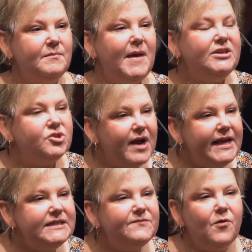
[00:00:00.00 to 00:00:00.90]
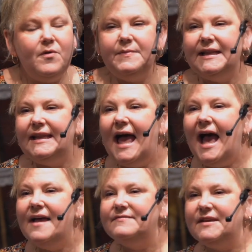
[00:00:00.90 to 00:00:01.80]
may transform the
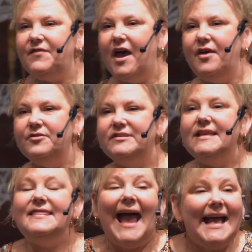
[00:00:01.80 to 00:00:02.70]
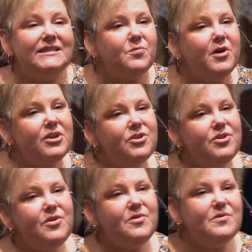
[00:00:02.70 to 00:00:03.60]
lives of others. And that's what
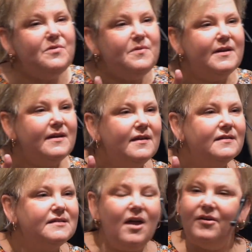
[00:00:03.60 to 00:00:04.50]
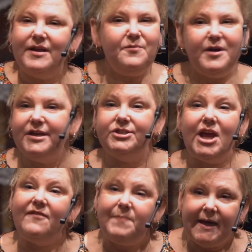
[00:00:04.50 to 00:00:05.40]
you Sawnee Ridge
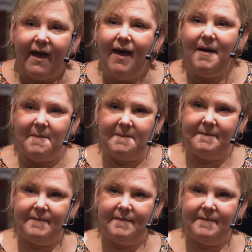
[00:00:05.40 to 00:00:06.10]
have become.